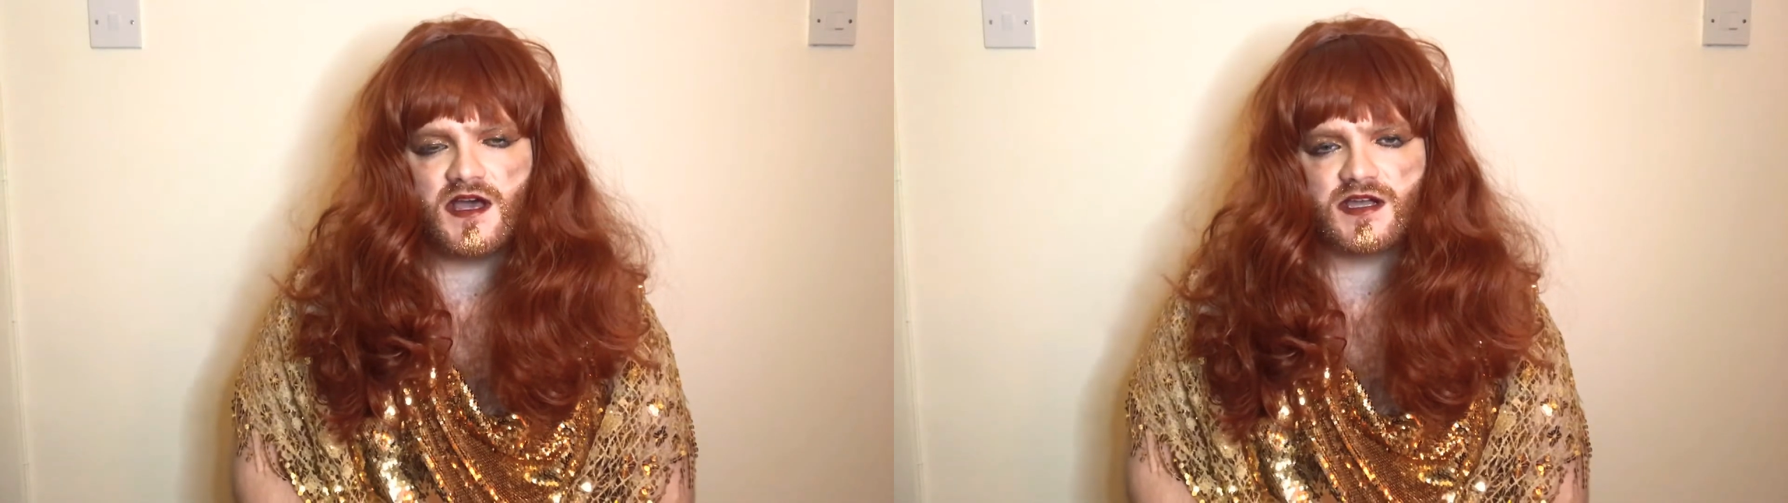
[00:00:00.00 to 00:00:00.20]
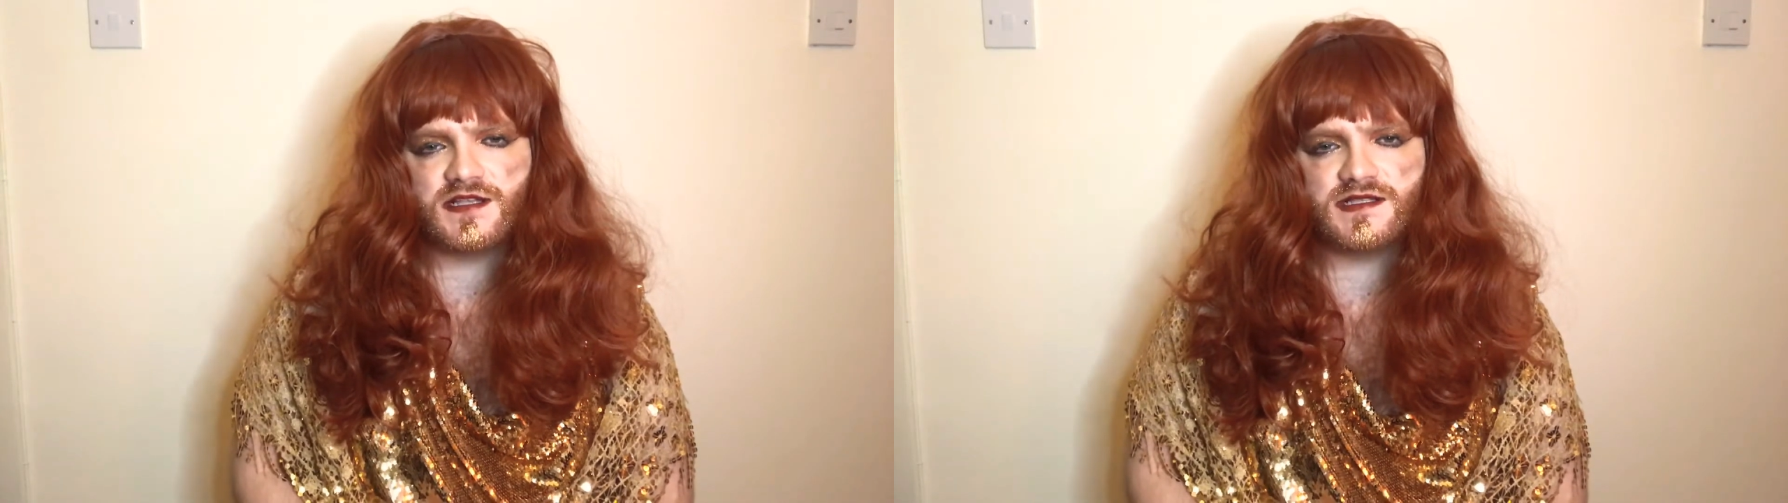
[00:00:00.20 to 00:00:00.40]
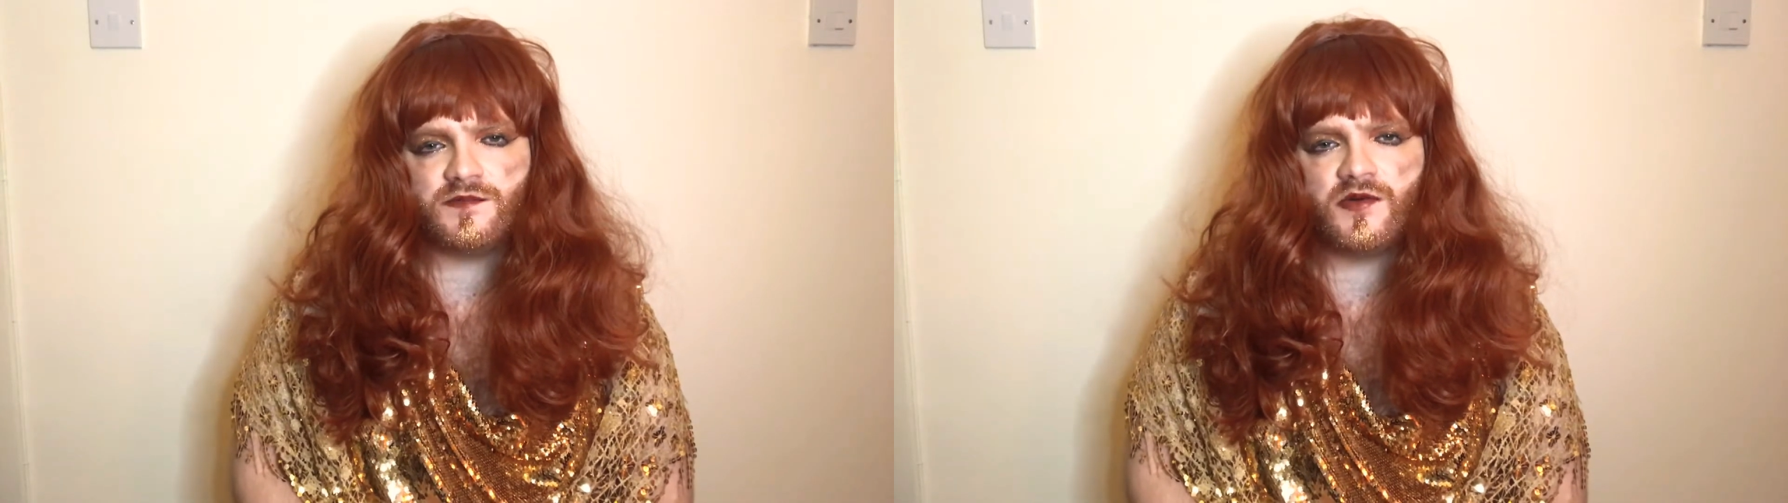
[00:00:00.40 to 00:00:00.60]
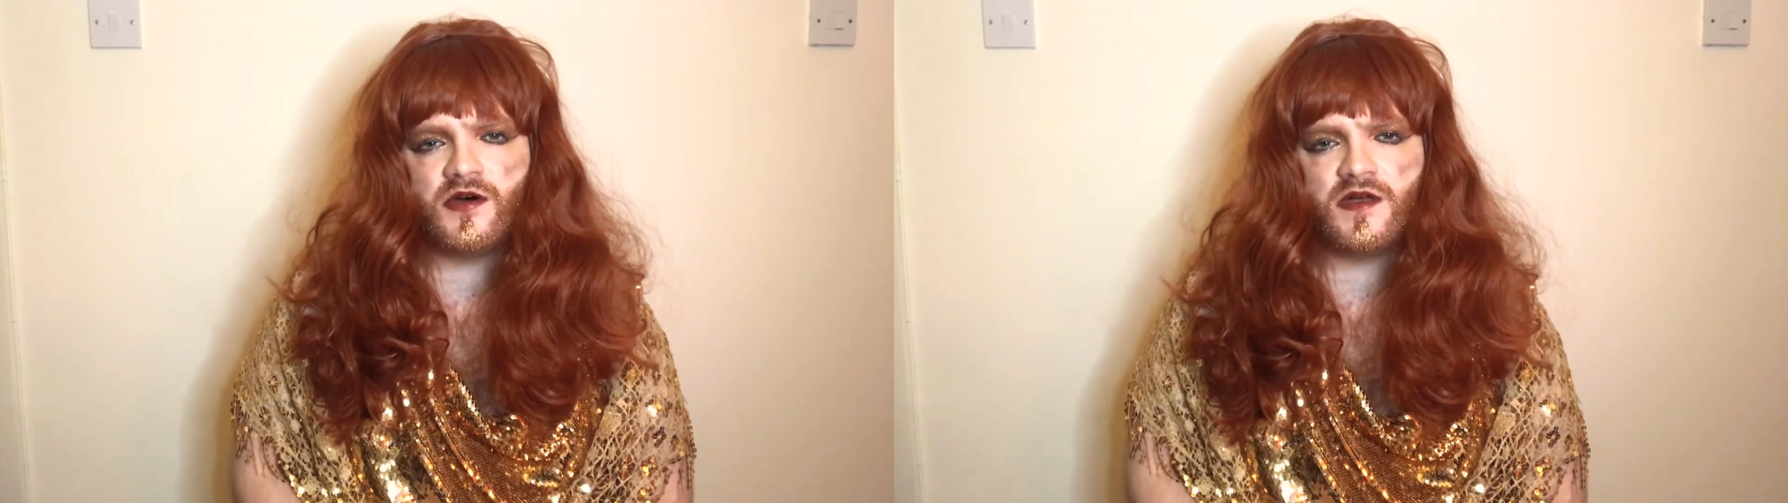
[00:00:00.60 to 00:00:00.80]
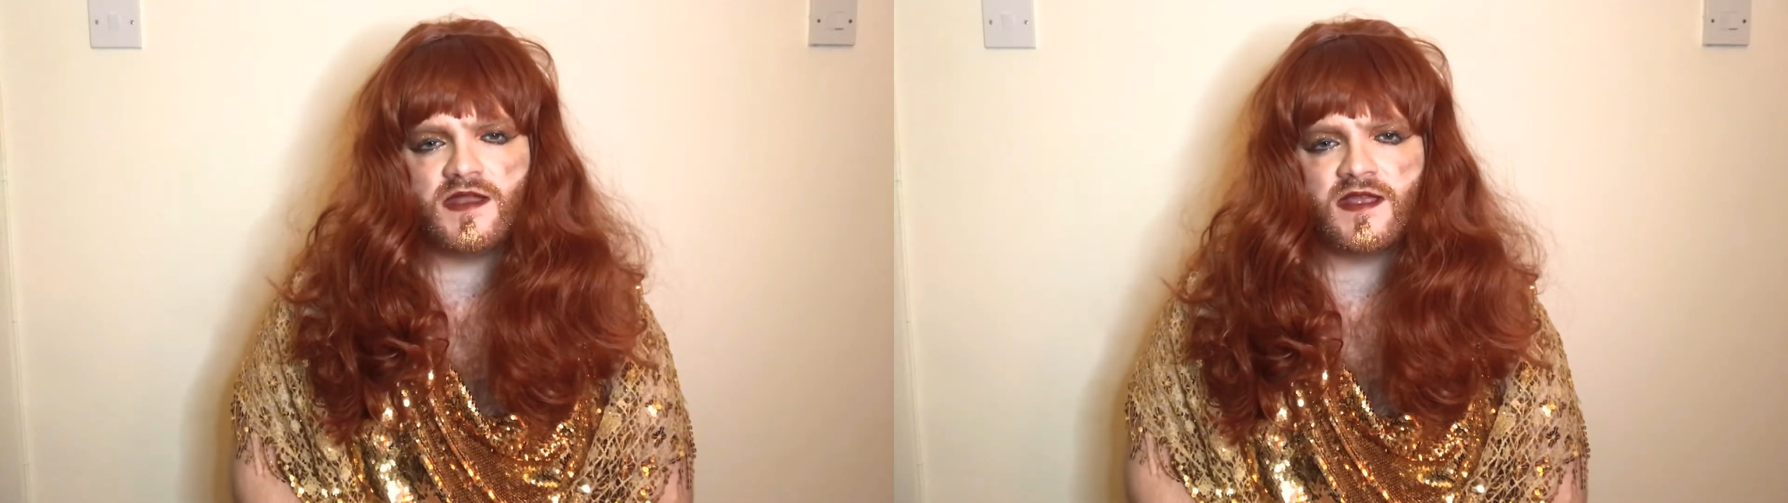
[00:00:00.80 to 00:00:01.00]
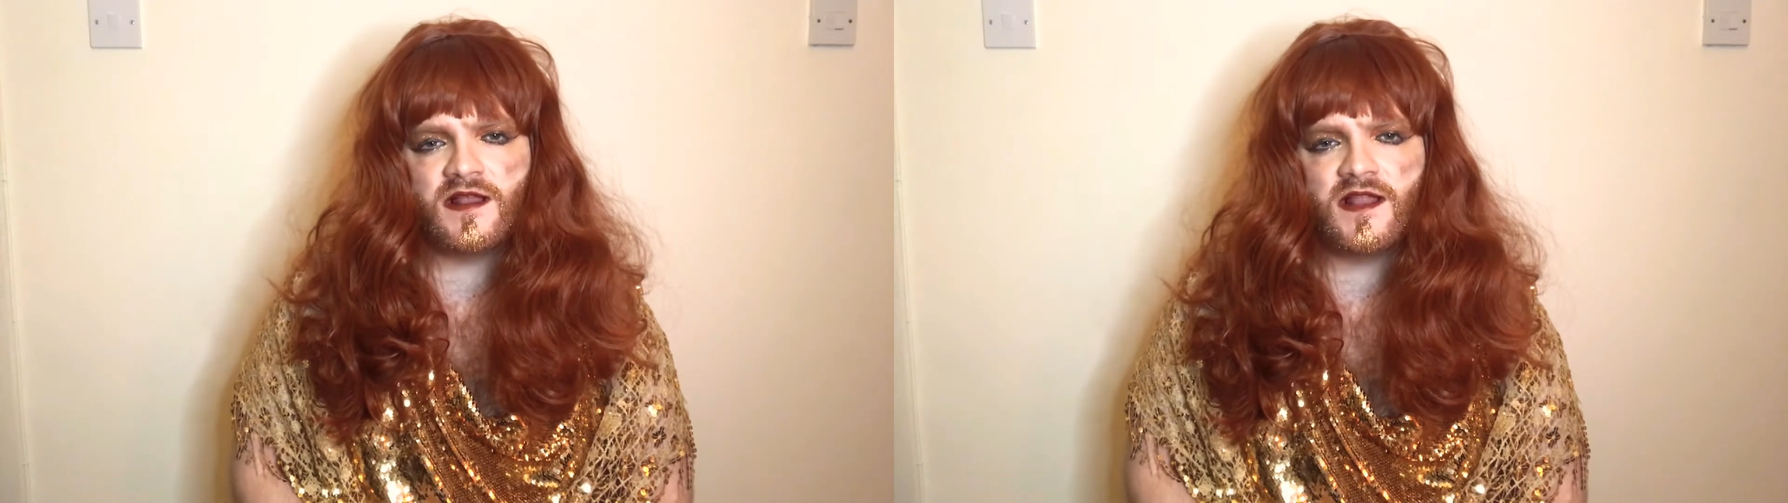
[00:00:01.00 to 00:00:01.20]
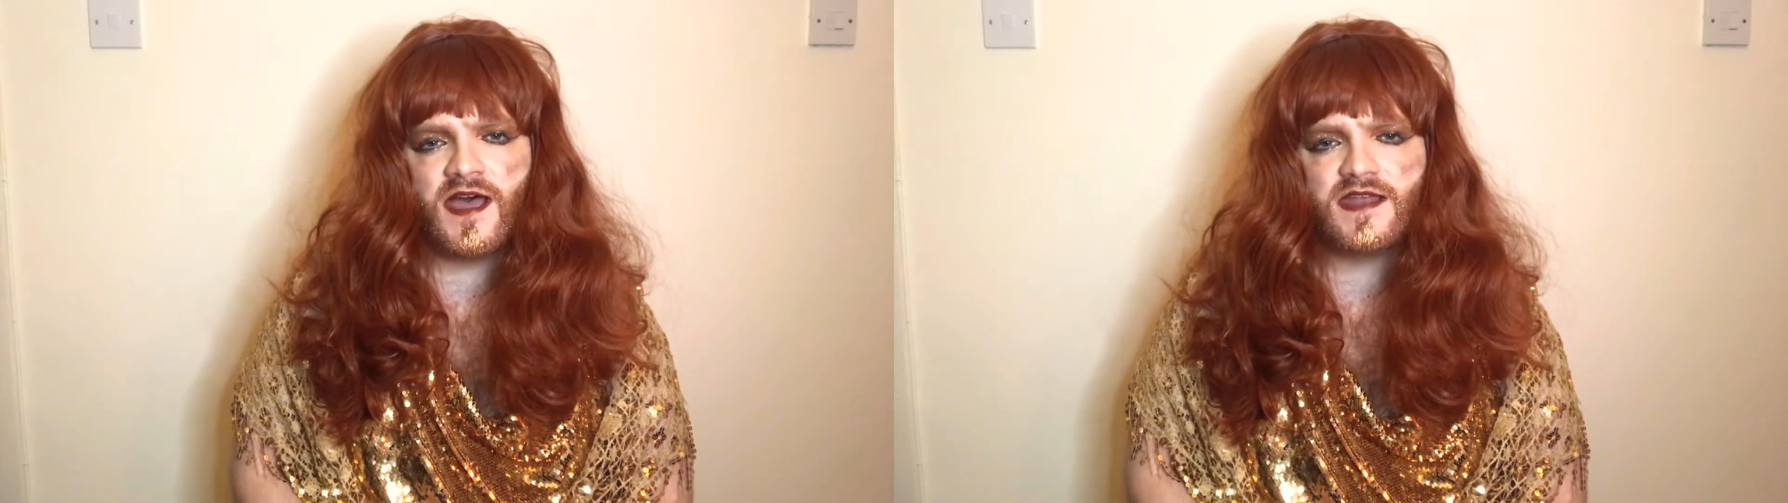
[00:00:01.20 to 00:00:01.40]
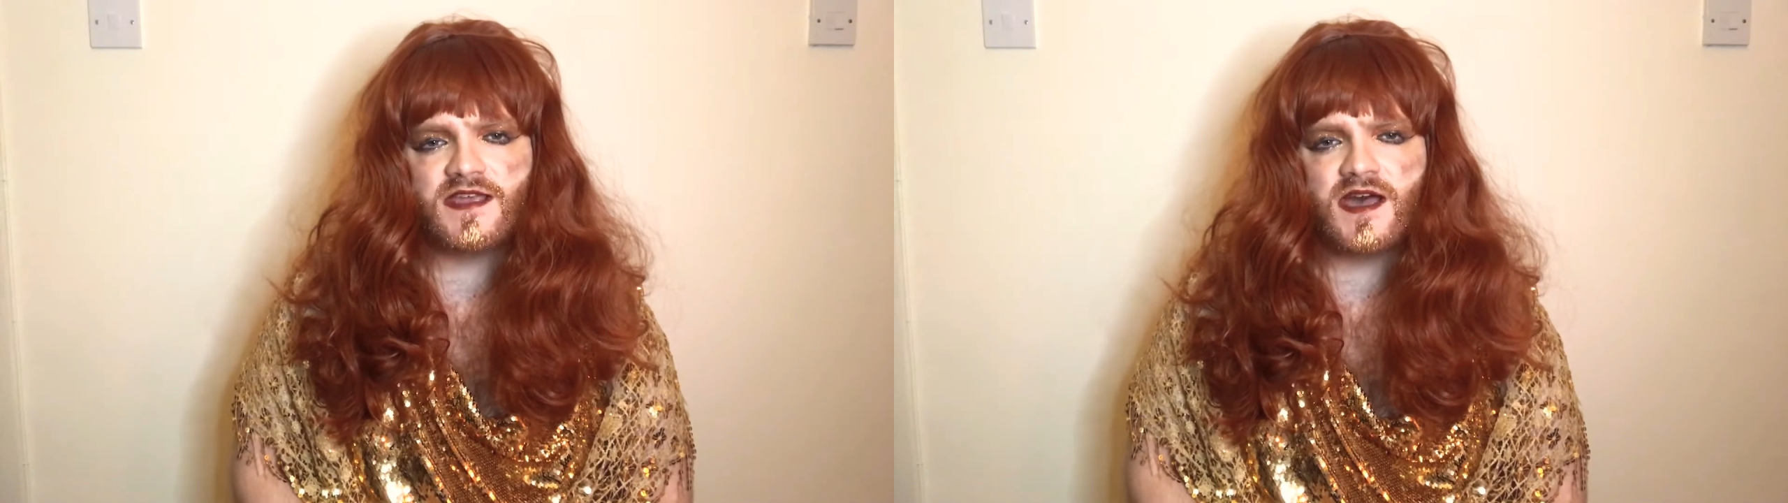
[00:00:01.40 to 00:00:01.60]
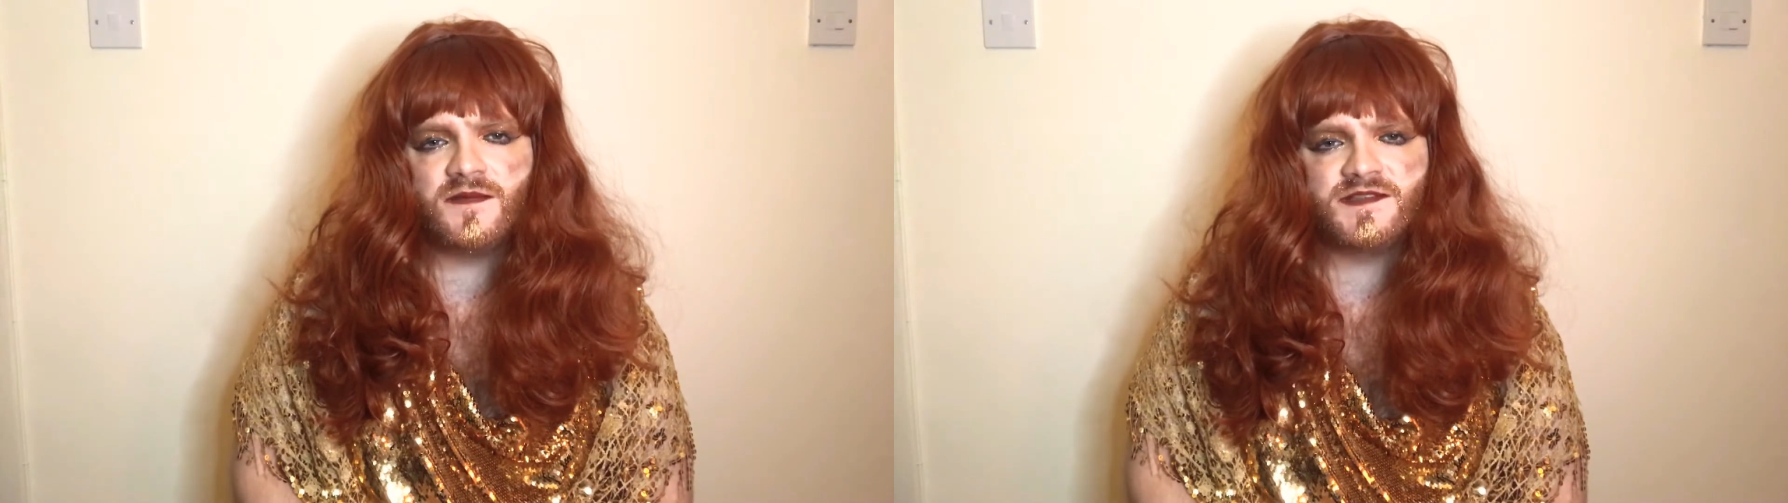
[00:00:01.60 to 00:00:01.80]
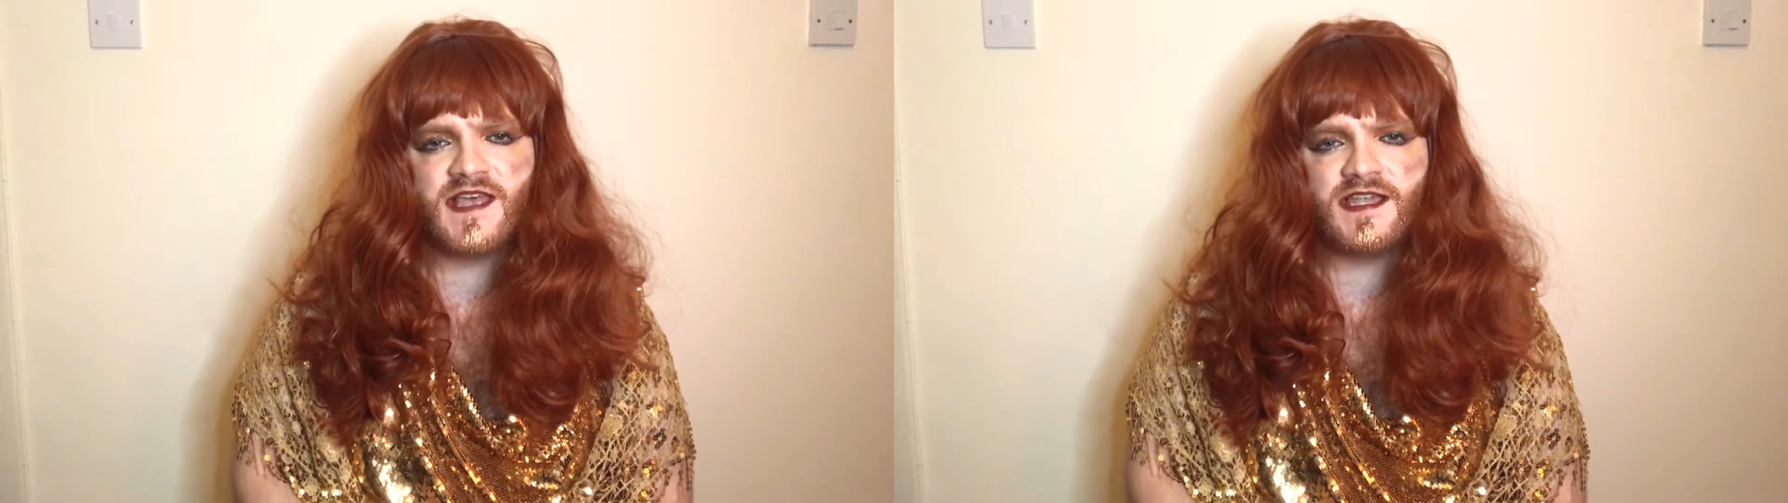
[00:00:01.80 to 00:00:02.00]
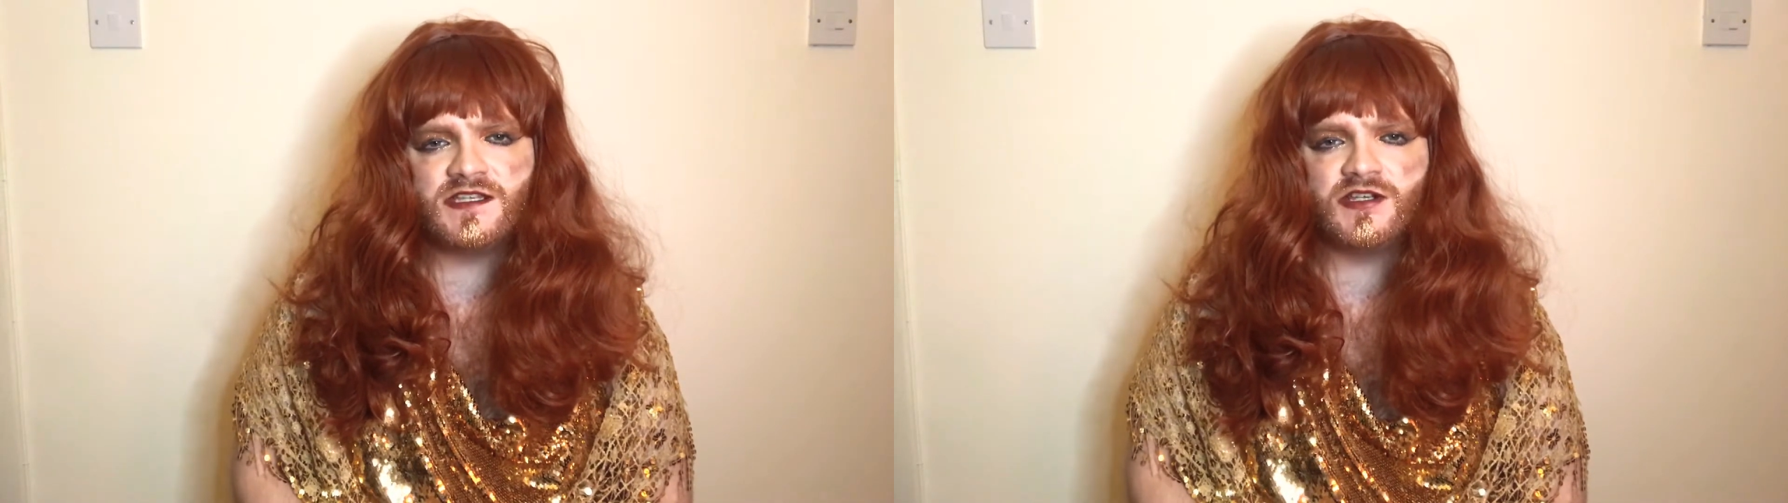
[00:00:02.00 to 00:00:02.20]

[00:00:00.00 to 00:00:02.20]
'cause the morning light comes and